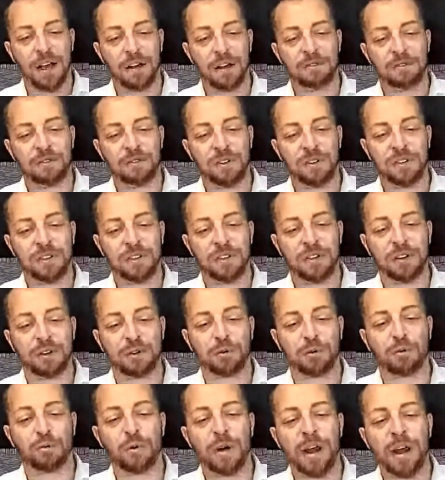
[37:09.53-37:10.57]
of
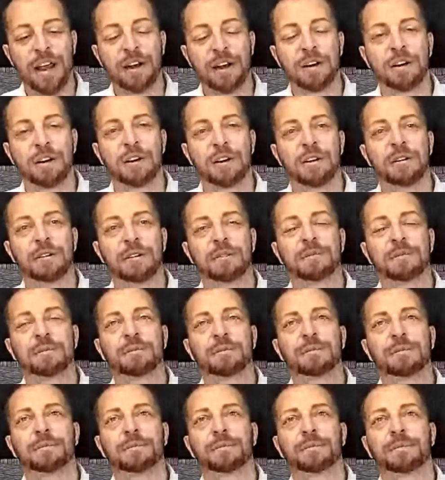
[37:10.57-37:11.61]
the greater
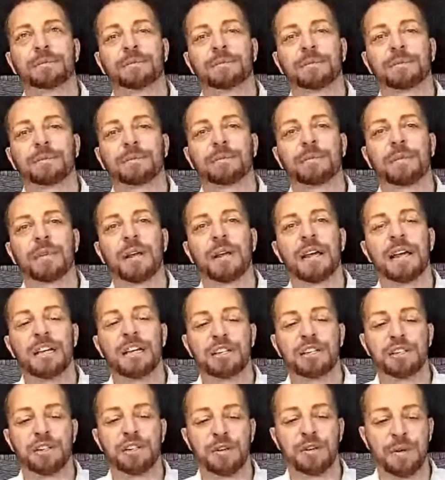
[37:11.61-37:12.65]

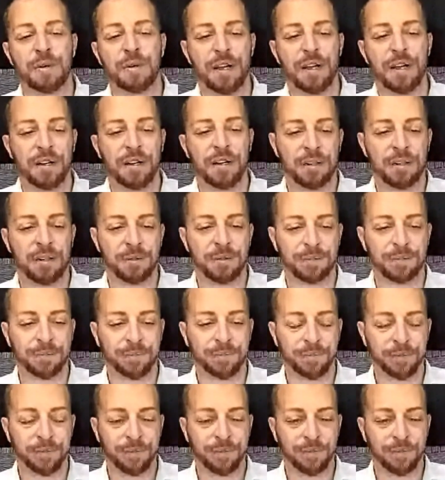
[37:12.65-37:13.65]
issue here